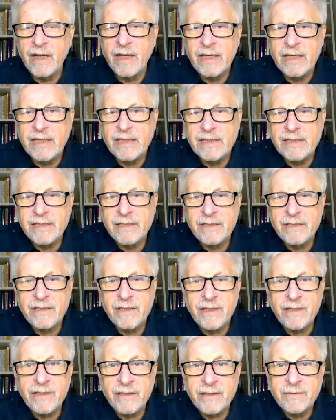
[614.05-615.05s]
is
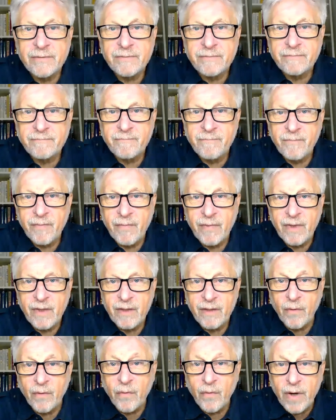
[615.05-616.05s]
um,
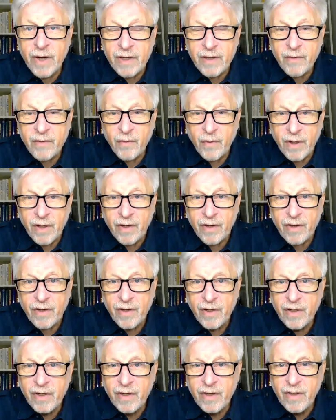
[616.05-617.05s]
the way where
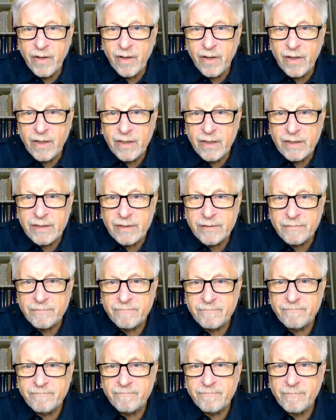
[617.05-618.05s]

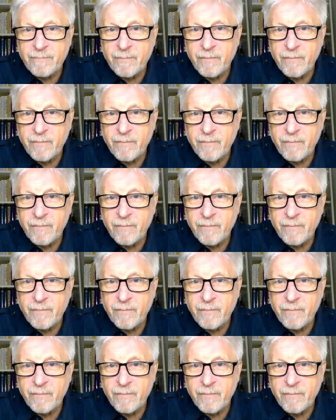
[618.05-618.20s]
um,